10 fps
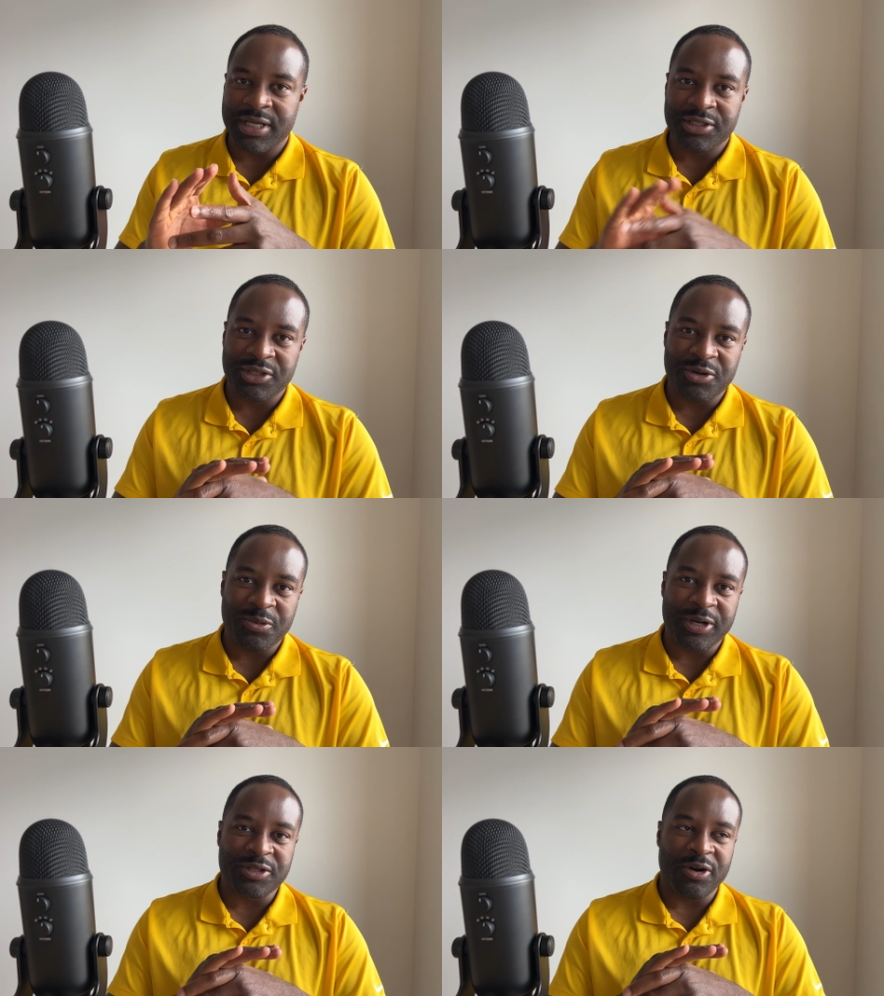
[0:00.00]
I just don't
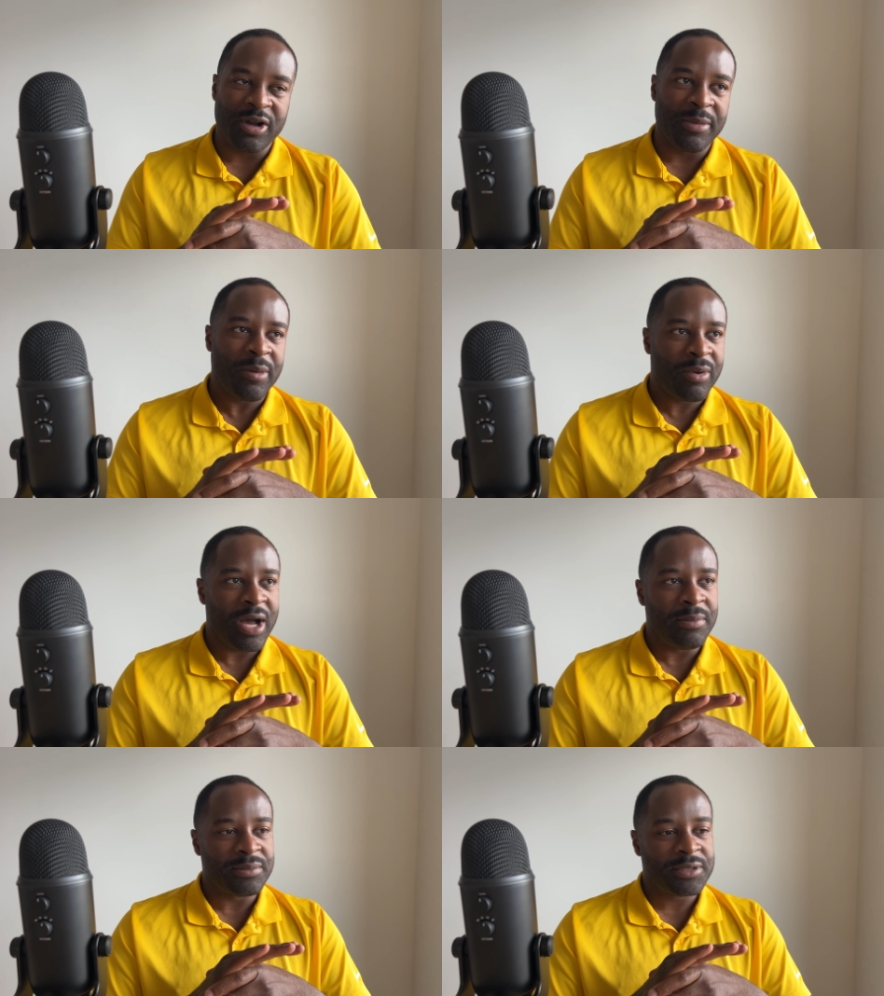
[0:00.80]
want to talk about
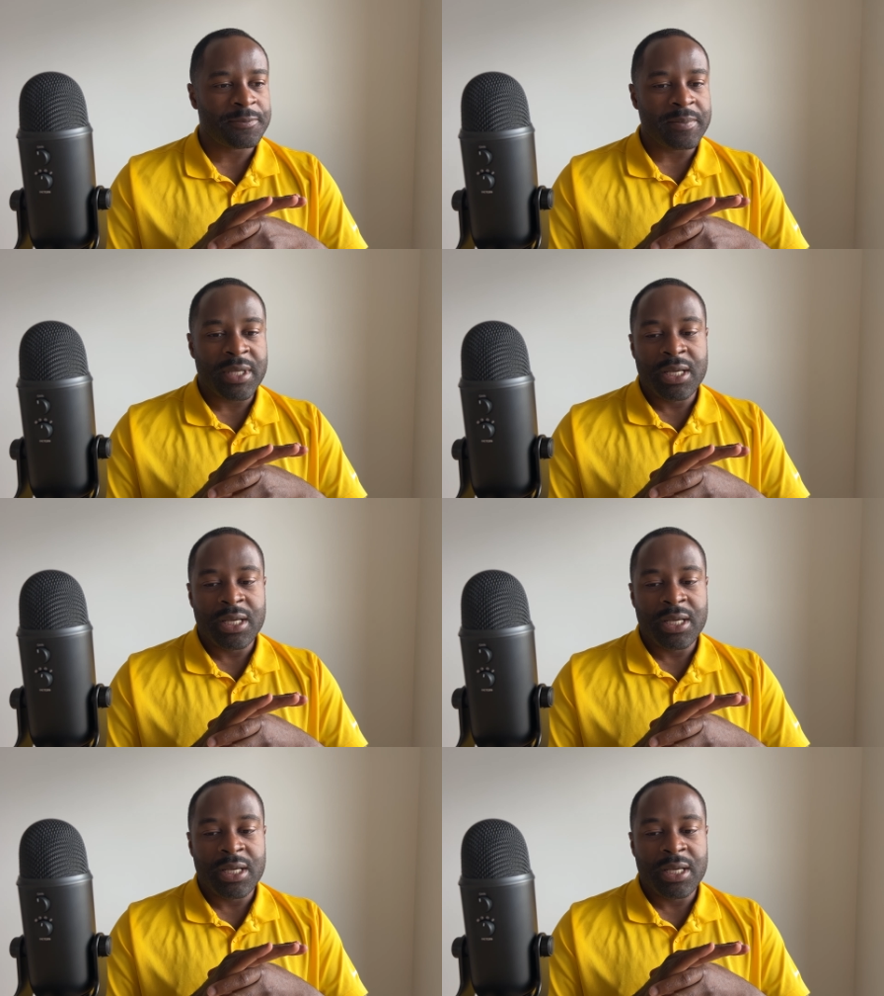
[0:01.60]
problems.